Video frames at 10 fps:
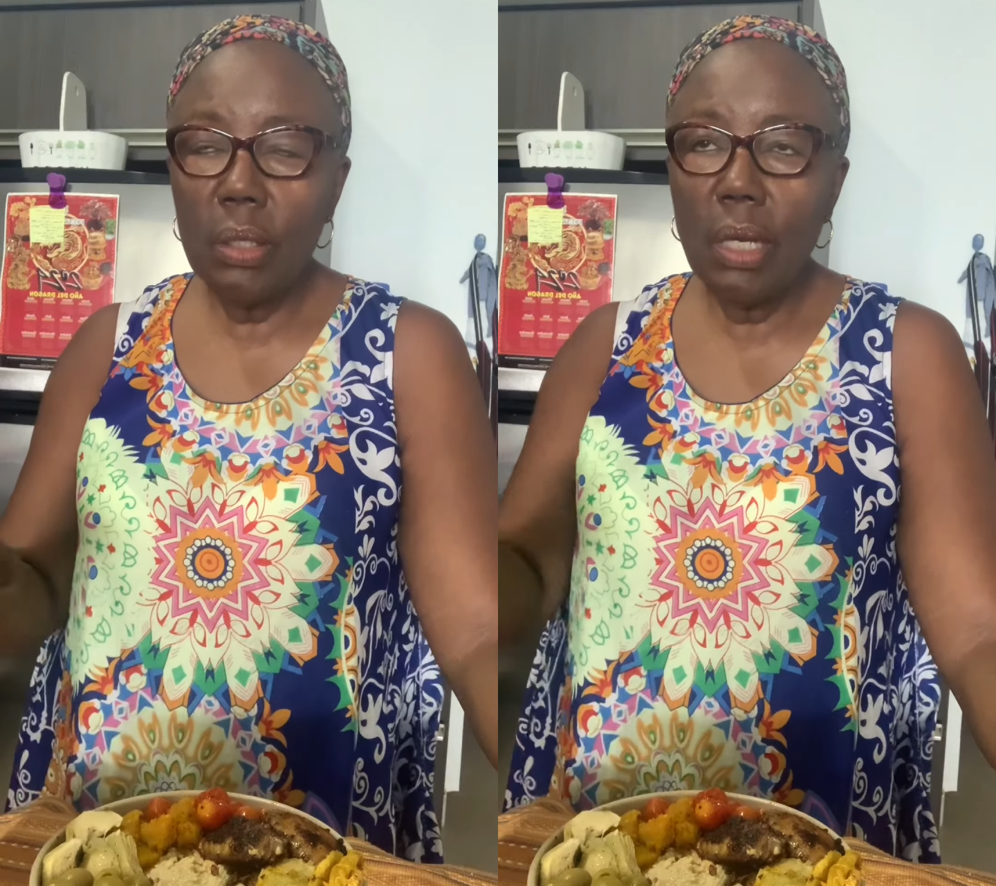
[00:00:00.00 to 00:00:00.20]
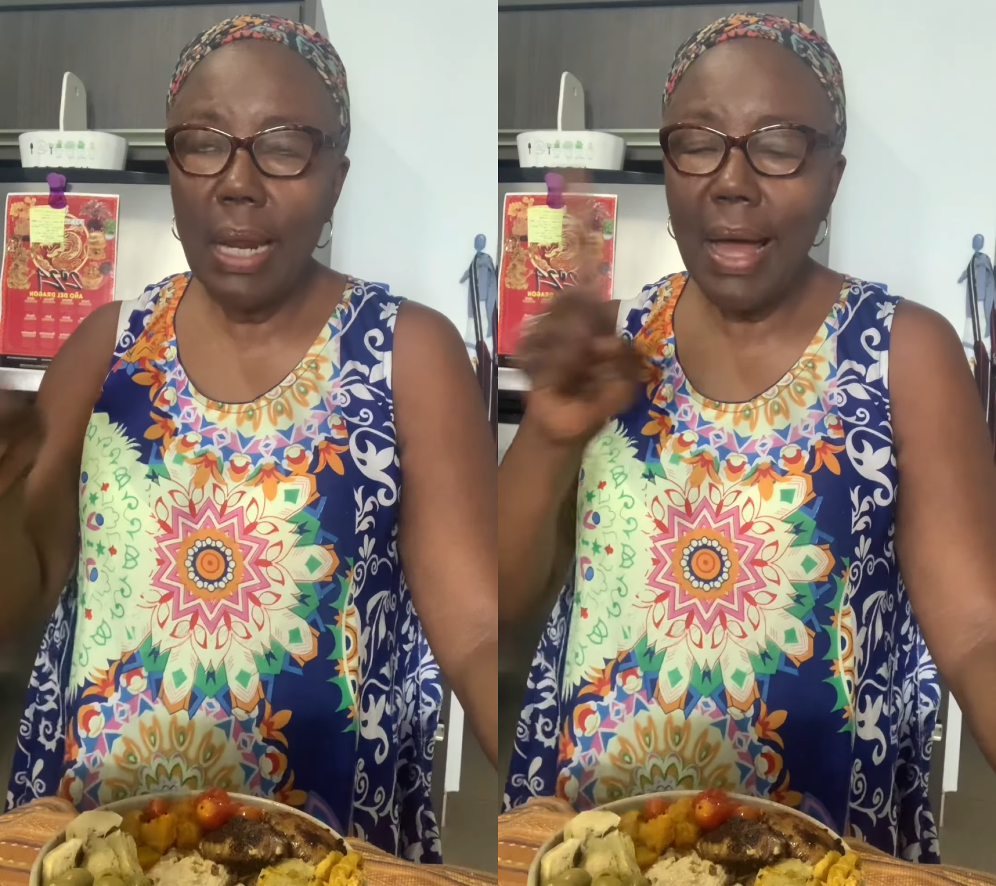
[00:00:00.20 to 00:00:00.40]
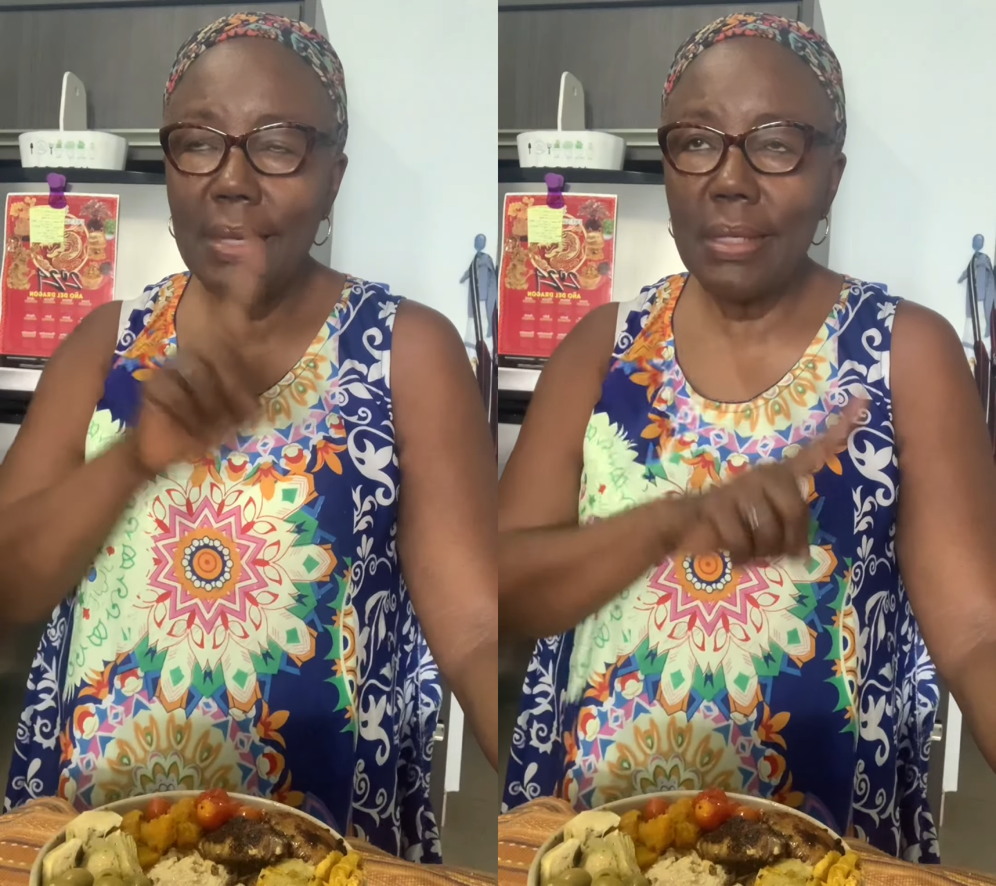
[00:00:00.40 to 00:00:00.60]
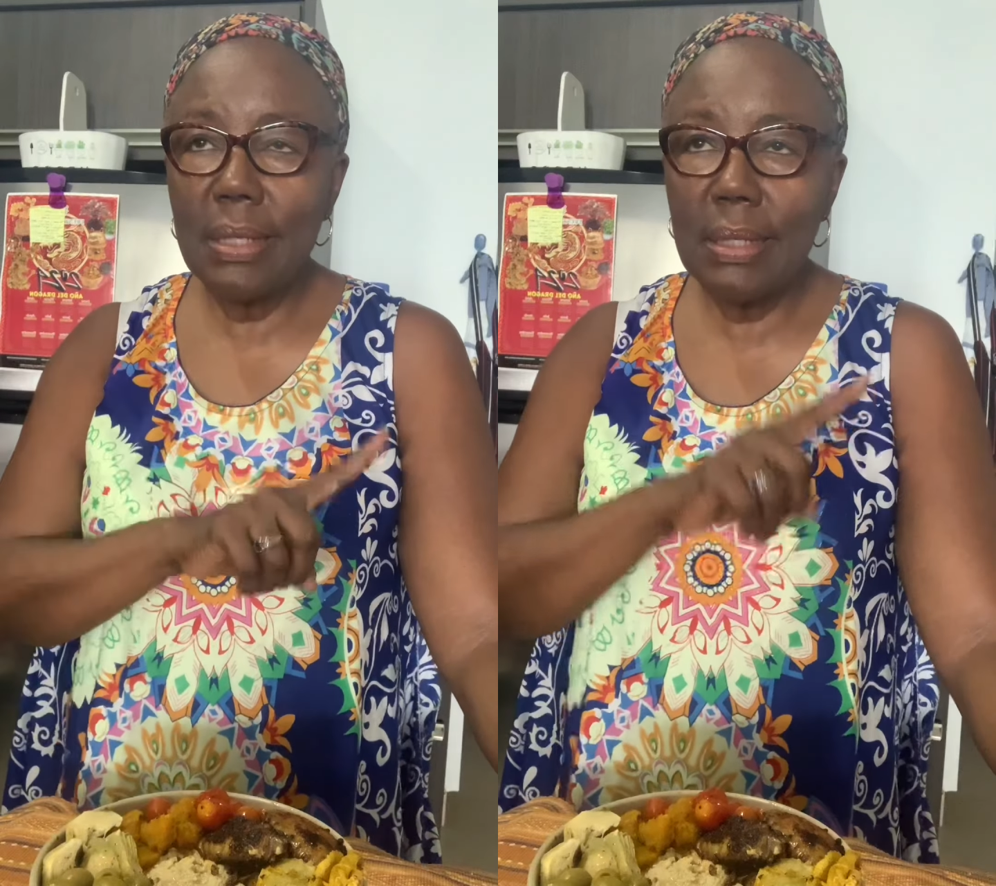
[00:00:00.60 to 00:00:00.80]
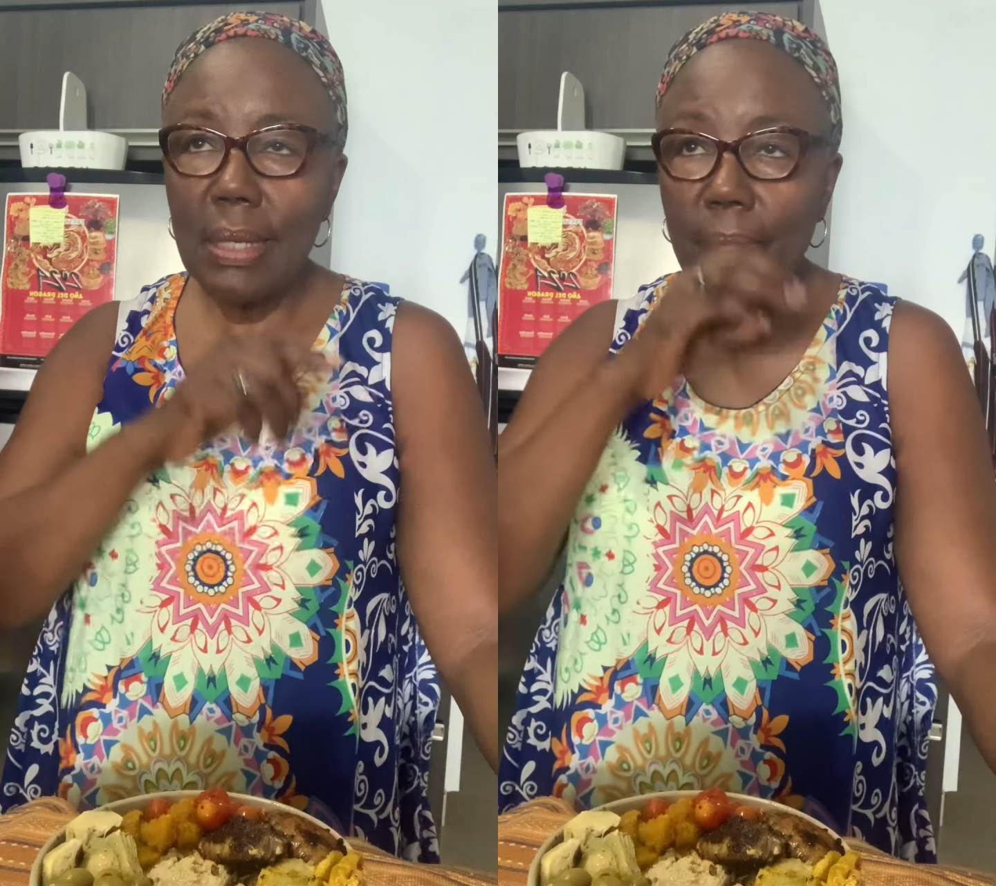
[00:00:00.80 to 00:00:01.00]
the last